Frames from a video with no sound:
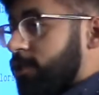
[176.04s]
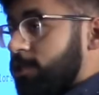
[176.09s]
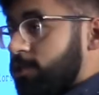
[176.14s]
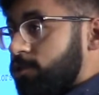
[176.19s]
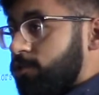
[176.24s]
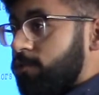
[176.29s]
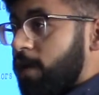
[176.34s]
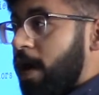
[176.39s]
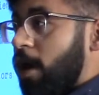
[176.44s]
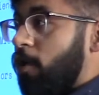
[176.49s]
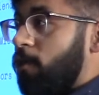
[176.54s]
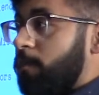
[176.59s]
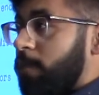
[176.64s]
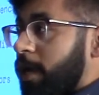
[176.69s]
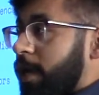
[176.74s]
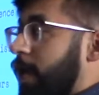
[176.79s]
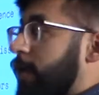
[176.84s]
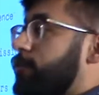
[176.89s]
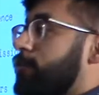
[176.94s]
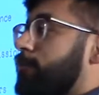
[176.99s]
do help,
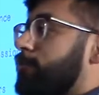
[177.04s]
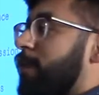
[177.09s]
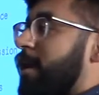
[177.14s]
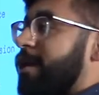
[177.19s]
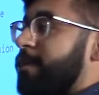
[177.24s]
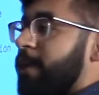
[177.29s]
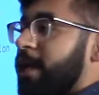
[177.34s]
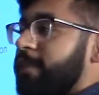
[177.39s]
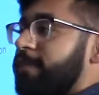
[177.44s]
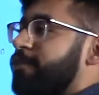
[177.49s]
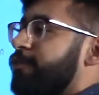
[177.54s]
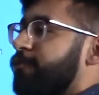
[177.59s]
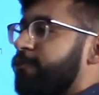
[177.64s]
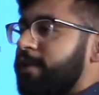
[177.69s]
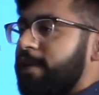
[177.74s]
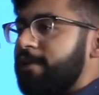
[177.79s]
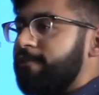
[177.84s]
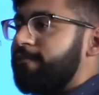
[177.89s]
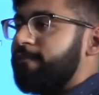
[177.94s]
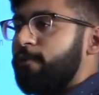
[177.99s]
and I do recommend
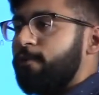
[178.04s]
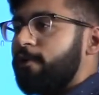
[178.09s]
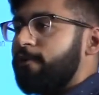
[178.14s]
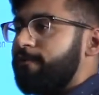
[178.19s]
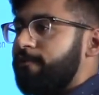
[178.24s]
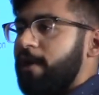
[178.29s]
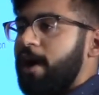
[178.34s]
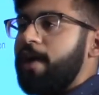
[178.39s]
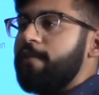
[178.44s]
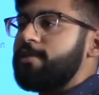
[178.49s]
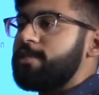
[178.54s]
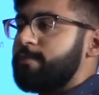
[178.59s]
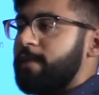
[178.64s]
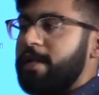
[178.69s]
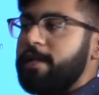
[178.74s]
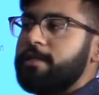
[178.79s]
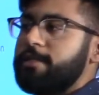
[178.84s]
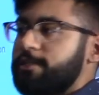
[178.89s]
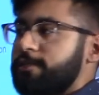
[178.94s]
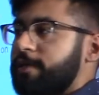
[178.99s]
3, 4, 5, as
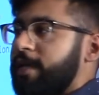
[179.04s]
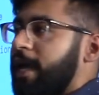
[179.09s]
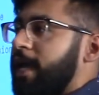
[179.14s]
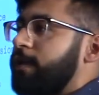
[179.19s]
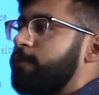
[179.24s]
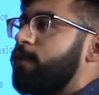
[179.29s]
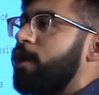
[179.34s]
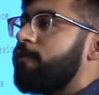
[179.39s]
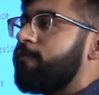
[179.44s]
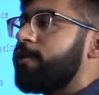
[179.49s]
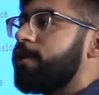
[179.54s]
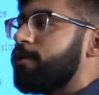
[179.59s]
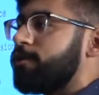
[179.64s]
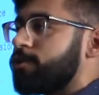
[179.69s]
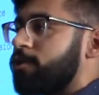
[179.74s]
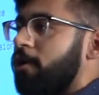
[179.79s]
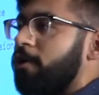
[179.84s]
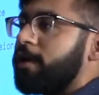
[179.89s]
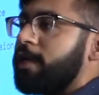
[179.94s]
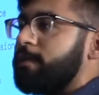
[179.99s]
many as you can, wherever your
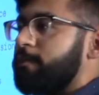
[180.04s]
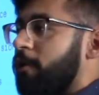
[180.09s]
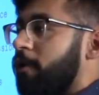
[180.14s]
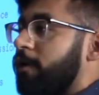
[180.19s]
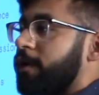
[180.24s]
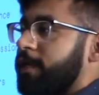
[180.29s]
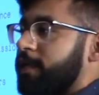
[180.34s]
target market